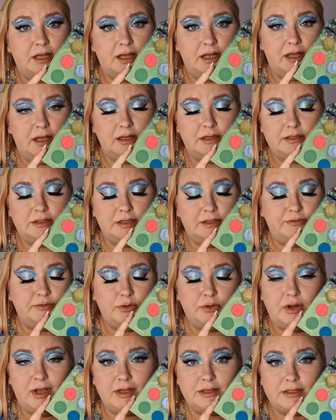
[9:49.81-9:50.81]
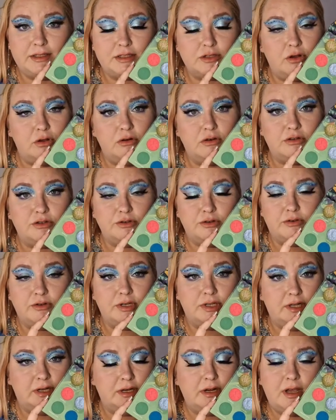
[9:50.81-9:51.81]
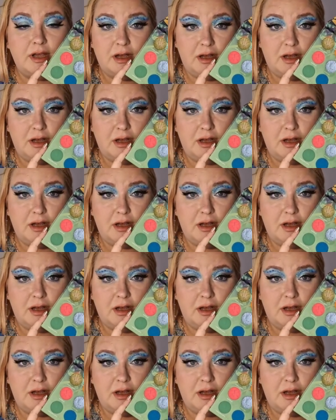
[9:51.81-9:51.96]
and if you like this color story then I